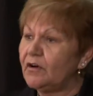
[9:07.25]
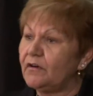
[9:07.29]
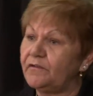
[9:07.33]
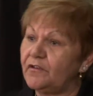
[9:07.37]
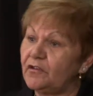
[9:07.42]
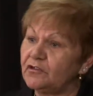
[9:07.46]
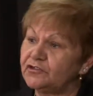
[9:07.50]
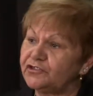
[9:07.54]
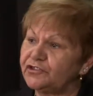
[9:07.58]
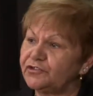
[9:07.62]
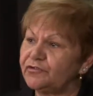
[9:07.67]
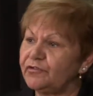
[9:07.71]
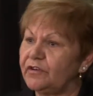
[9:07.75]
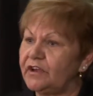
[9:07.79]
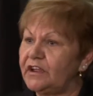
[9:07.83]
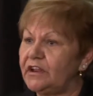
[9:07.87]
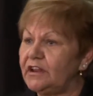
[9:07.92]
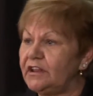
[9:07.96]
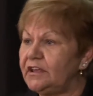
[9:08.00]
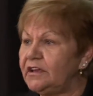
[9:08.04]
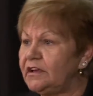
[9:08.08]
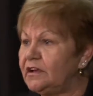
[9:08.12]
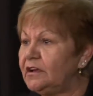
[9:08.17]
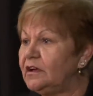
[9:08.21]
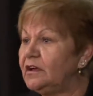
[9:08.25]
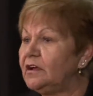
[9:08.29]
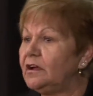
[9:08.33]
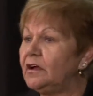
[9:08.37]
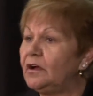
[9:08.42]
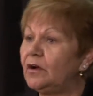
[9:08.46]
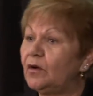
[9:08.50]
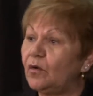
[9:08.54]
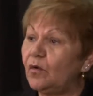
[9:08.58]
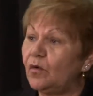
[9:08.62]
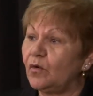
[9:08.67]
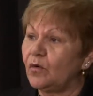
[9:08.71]
of Australia
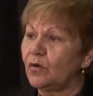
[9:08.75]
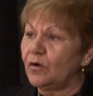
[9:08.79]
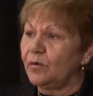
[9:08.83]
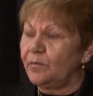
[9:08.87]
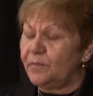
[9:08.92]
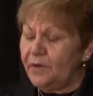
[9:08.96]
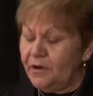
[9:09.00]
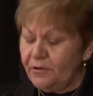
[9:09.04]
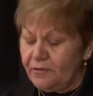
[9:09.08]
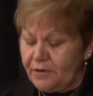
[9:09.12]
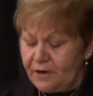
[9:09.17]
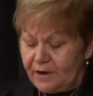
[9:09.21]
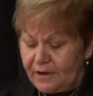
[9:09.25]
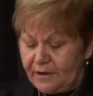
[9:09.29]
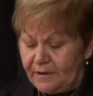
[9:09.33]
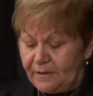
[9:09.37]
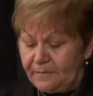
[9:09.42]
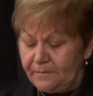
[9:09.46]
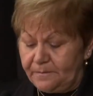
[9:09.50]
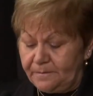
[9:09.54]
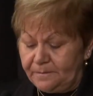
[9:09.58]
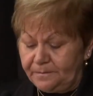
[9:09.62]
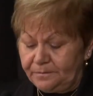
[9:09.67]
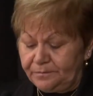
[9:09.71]
or America.